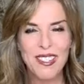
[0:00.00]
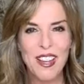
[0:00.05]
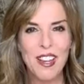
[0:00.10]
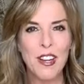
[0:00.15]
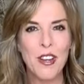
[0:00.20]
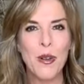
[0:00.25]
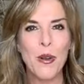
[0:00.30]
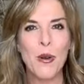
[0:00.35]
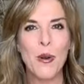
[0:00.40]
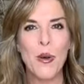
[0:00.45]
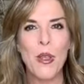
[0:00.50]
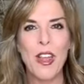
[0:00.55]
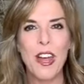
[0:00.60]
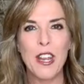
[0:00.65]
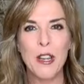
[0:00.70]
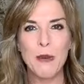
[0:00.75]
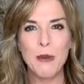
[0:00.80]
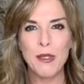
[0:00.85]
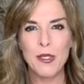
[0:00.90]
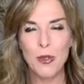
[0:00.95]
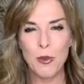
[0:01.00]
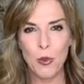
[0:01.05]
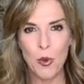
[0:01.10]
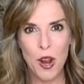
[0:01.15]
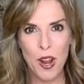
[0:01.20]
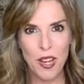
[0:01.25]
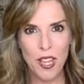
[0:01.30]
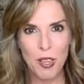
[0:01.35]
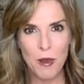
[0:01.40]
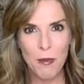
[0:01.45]
I know that it was a
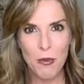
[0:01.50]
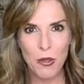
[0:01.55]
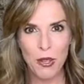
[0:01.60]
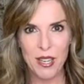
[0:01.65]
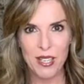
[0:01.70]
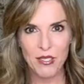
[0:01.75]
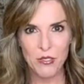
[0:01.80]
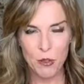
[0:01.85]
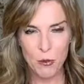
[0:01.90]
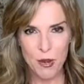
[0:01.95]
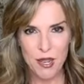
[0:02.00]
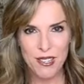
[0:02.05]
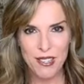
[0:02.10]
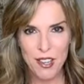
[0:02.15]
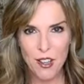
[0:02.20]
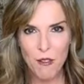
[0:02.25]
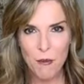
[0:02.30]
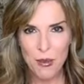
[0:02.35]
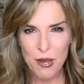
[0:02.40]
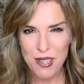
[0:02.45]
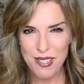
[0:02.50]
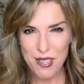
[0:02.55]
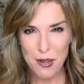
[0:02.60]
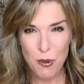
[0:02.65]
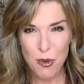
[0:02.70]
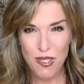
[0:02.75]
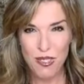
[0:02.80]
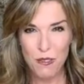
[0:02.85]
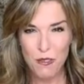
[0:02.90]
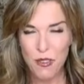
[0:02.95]
rocky place for myself because I
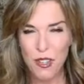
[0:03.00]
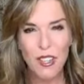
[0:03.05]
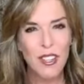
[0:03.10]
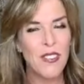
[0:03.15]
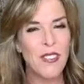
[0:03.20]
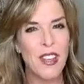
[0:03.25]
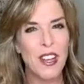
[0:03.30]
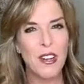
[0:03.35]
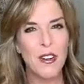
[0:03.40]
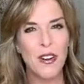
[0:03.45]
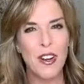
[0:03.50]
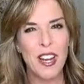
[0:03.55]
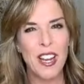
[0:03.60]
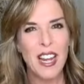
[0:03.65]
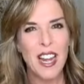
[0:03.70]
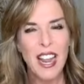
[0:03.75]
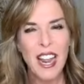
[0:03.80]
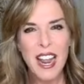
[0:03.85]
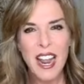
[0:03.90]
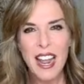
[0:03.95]
wasn't feeling that great.